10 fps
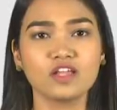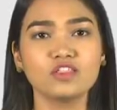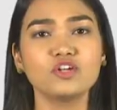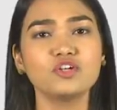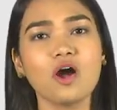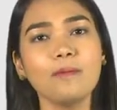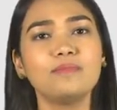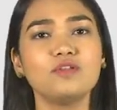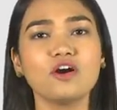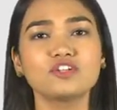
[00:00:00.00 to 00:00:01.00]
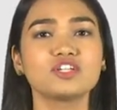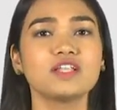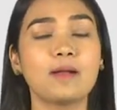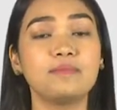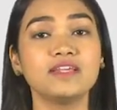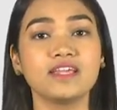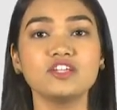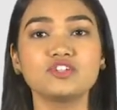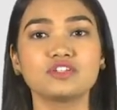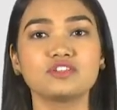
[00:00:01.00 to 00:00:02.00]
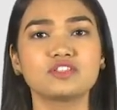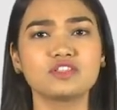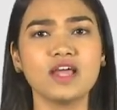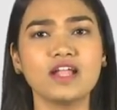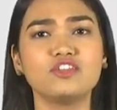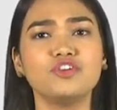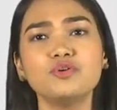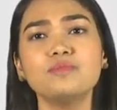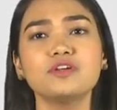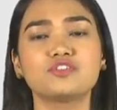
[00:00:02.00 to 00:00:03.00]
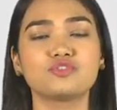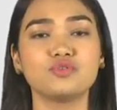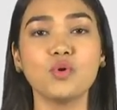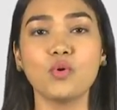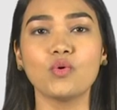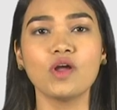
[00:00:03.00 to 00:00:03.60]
The top blockchain applications that you must know